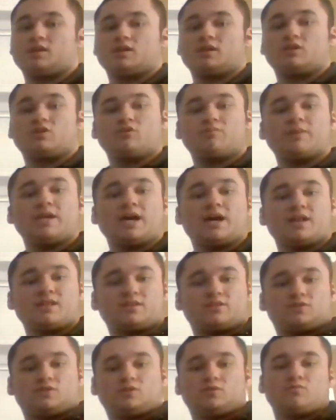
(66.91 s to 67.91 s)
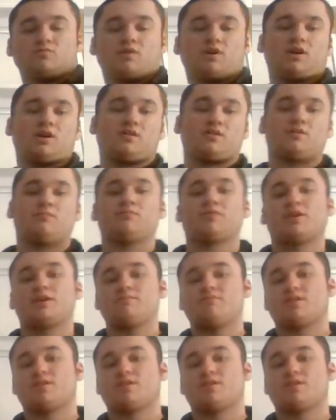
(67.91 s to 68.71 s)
you'll be asked to sometimes